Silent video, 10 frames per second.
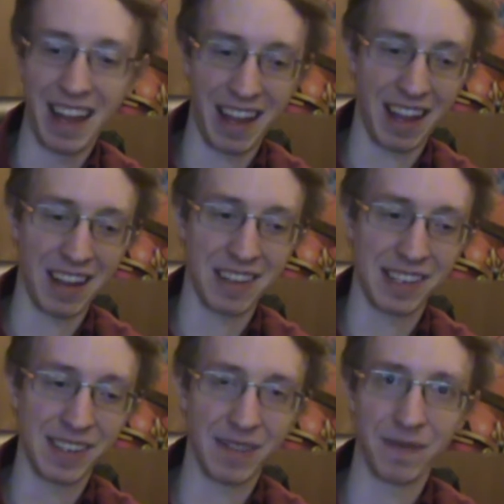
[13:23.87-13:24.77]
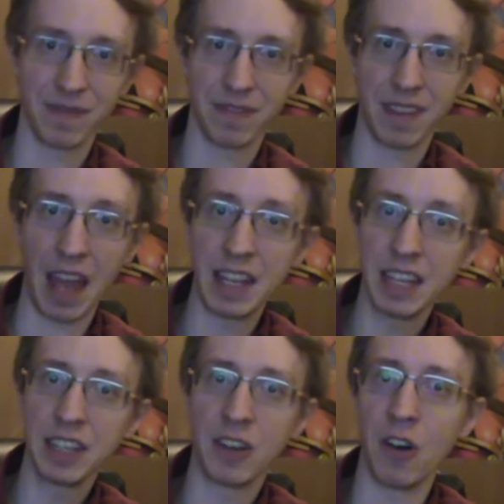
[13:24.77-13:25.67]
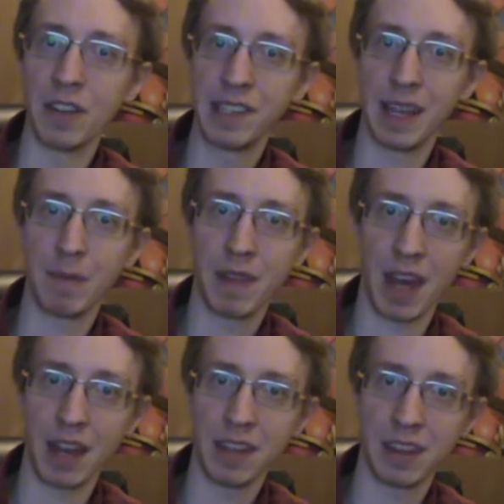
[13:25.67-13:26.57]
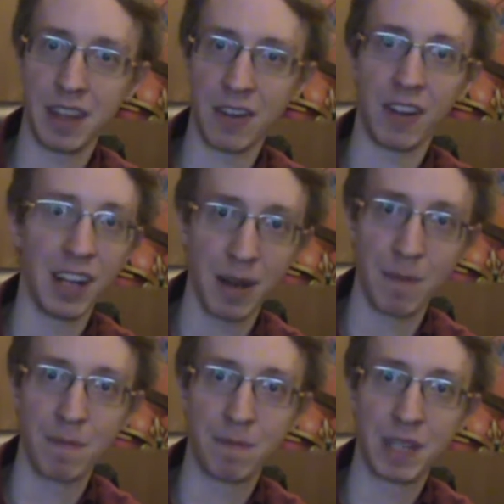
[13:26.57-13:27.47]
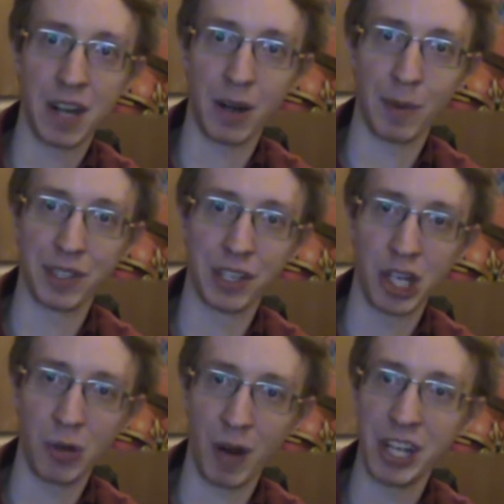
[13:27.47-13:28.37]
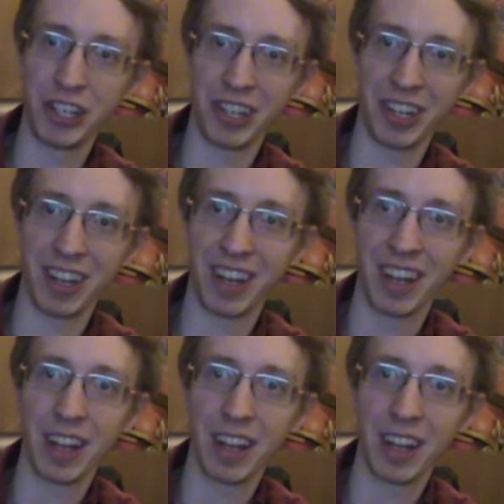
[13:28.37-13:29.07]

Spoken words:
And I get the concept that they're in a terrible situation,